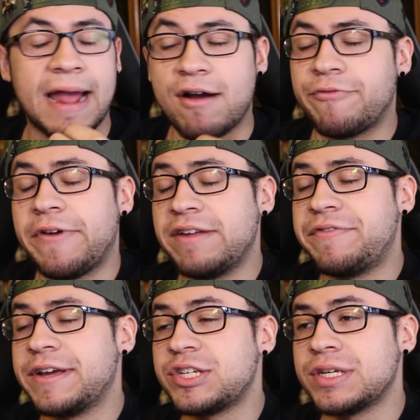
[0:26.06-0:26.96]
Now,
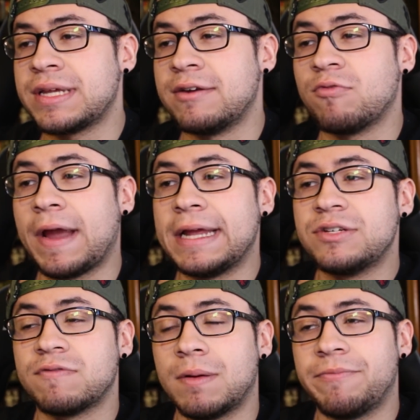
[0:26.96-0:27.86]
fanfiction can
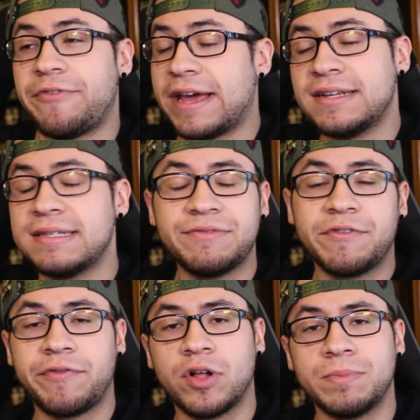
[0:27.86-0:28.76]
range from fantasy
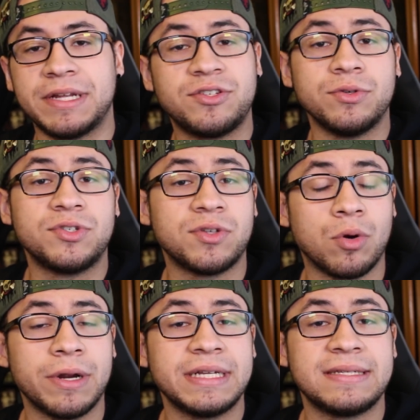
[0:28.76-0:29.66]
fulfillment to
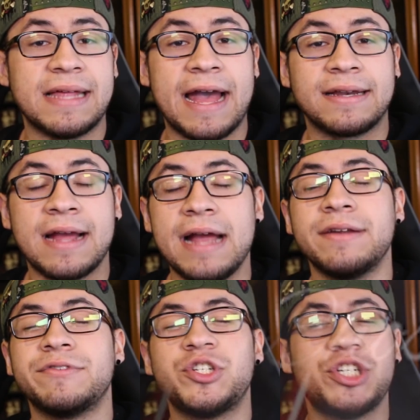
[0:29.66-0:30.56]
stories that kind
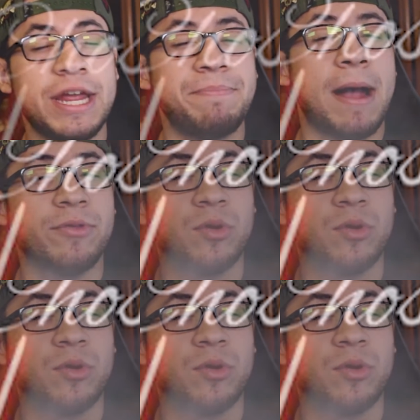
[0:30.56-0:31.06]
of shape out